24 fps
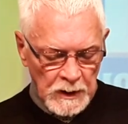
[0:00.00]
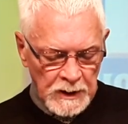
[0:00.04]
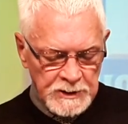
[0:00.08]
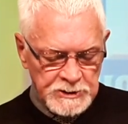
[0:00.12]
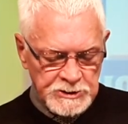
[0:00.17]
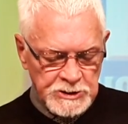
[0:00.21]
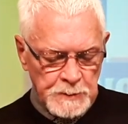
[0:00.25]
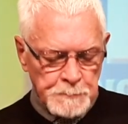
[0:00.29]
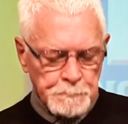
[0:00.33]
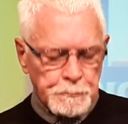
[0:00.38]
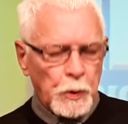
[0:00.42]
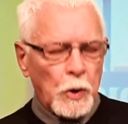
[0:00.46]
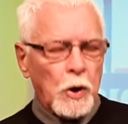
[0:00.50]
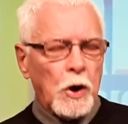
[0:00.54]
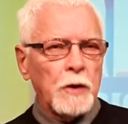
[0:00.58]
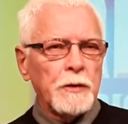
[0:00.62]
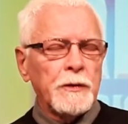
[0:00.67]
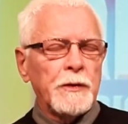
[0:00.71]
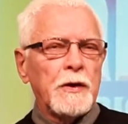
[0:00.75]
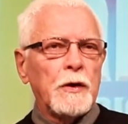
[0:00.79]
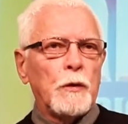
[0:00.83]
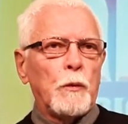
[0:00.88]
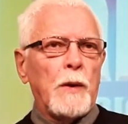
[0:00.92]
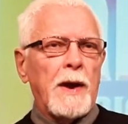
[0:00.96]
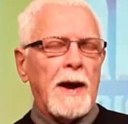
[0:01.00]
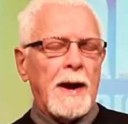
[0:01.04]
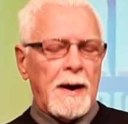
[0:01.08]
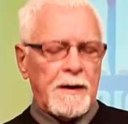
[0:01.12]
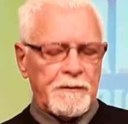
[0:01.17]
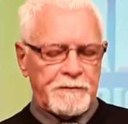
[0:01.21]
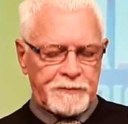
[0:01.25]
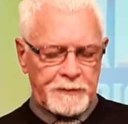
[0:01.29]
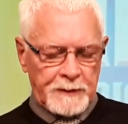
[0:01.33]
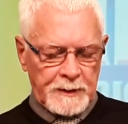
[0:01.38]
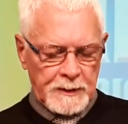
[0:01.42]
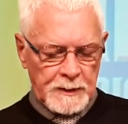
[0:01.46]
It's important that we
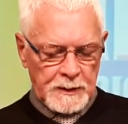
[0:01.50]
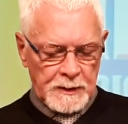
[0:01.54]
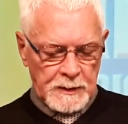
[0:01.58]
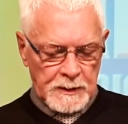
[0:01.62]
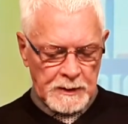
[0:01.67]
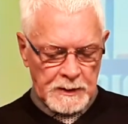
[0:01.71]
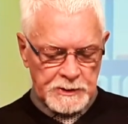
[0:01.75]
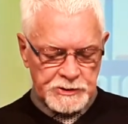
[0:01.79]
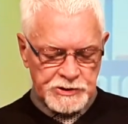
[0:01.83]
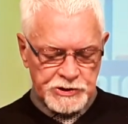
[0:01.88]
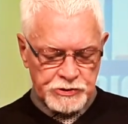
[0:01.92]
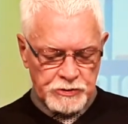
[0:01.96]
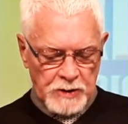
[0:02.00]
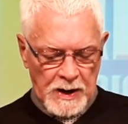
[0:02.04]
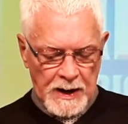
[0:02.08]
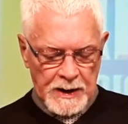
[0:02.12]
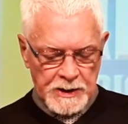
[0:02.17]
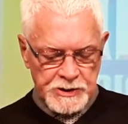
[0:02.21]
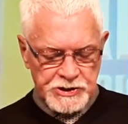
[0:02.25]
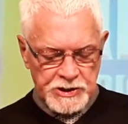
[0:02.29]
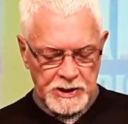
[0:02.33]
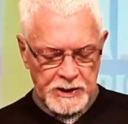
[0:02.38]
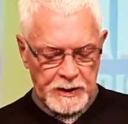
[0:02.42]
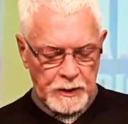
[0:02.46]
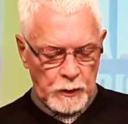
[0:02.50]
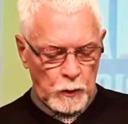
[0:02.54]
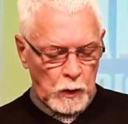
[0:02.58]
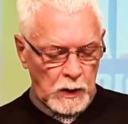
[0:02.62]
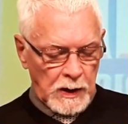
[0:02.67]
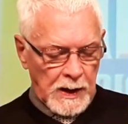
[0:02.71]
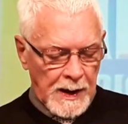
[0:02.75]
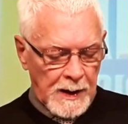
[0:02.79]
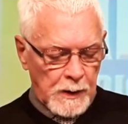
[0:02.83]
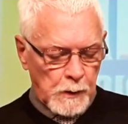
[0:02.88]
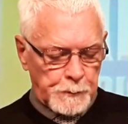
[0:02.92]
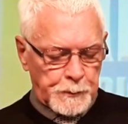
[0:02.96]
have a strategy that
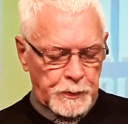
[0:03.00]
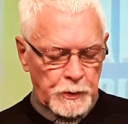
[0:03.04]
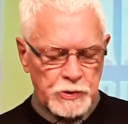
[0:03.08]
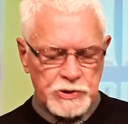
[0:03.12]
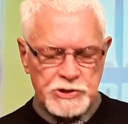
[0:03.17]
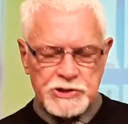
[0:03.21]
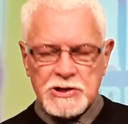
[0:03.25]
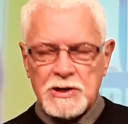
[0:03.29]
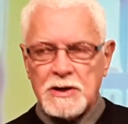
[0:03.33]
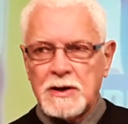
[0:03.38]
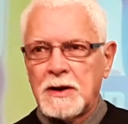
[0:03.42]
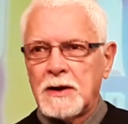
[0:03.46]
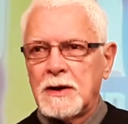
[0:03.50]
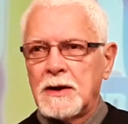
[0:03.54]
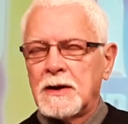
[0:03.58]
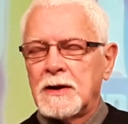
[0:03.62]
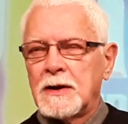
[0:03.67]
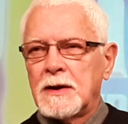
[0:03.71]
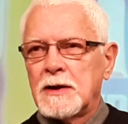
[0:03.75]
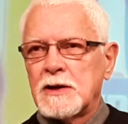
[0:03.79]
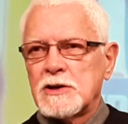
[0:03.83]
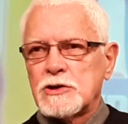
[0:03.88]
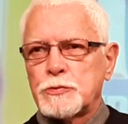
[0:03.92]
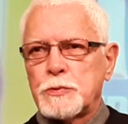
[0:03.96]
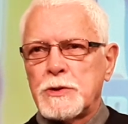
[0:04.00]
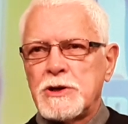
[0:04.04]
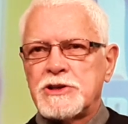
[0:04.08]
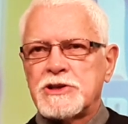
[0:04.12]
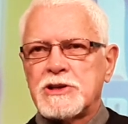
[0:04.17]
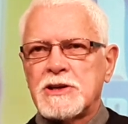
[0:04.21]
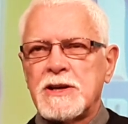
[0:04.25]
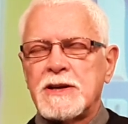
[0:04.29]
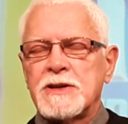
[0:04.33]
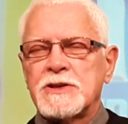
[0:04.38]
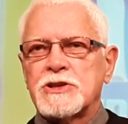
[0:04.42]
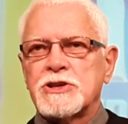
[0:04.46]
will help us as we
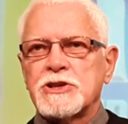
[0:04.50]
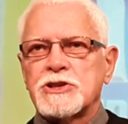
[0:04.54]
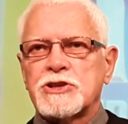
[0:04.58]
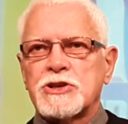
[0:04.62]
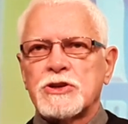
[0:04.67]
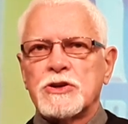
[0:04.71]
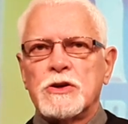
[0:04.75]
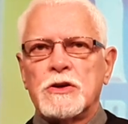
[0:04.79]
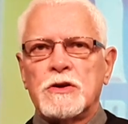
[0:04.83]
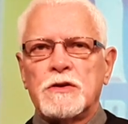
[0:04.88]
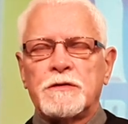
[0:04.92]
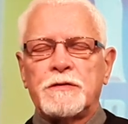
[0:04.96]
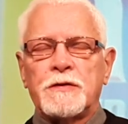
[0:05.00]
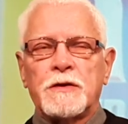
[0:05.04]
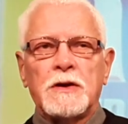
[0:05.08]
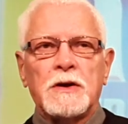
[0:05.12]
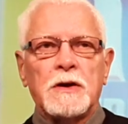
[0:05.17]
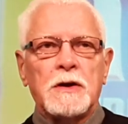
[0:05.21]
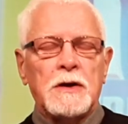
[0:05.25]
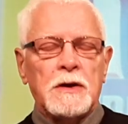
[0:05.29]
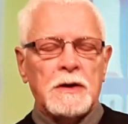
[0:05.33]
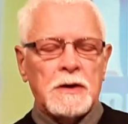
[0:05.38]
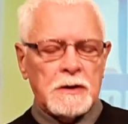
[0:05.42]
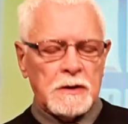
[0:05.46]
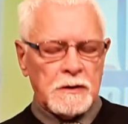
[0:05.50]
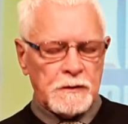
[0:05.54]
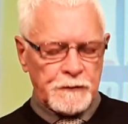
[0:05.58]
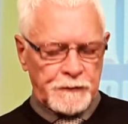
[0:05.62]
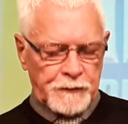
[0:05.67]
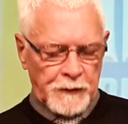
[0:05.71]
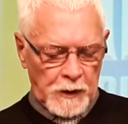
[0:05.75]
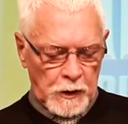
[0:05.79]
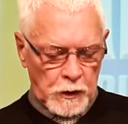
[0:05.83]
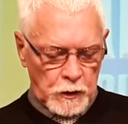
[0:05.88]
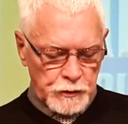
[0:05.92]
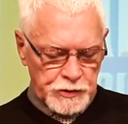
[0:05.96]
seek to serve and
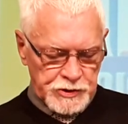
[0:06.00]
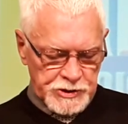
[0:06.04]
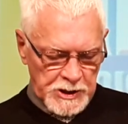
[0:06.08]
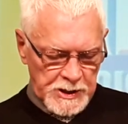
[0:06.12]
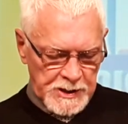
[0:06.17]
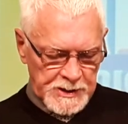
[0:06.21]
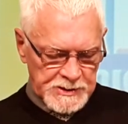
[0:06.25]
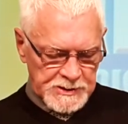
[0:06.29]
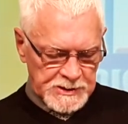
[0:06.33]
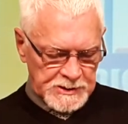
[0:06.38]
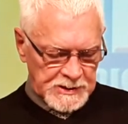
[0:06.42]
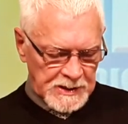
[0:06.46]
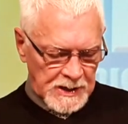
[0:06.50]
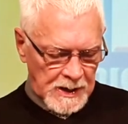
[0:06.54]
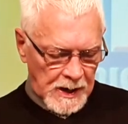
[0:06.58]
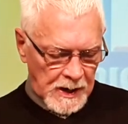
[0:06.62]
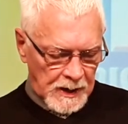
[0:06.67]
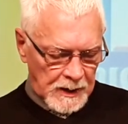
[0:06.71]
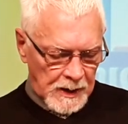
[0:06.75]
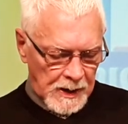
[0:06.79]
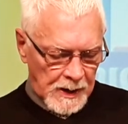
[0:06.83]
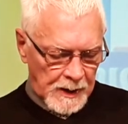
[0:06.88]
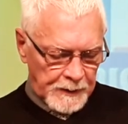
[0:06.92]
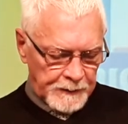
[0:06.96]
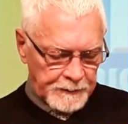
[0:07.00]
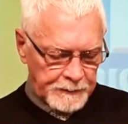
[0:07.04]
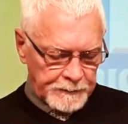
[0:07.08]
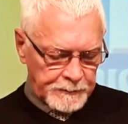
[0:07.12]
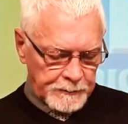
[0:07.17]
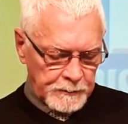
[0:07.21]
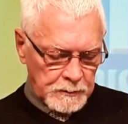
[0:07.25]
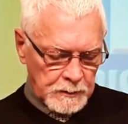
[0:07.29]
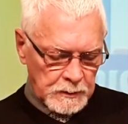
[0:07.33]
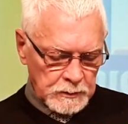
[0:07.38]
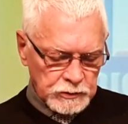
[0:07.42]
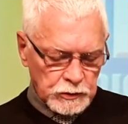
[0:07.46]
follow Jesus in our life.
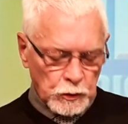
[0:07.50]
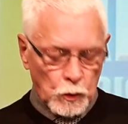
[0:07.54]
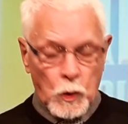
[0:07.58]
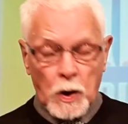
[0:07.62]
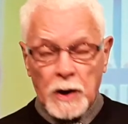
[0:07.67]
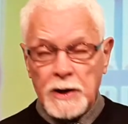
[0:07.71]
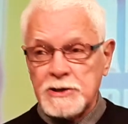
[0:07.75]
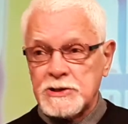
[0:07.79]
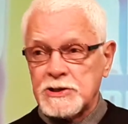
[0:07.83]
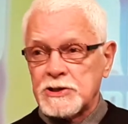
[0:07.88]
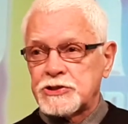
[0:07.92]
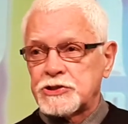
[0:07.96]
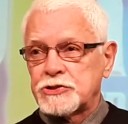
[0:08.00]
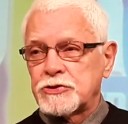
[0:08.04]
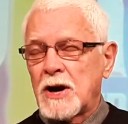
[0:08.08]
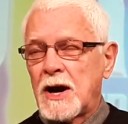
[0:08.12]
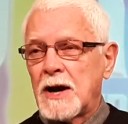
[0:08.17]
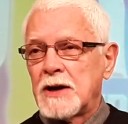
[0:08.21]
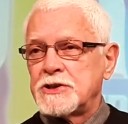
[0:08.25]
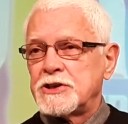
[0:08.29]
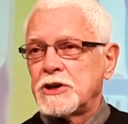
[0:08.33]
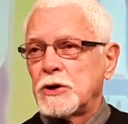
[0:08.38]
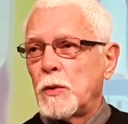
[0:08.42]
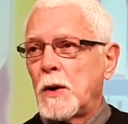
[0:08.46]
So what is a strategy?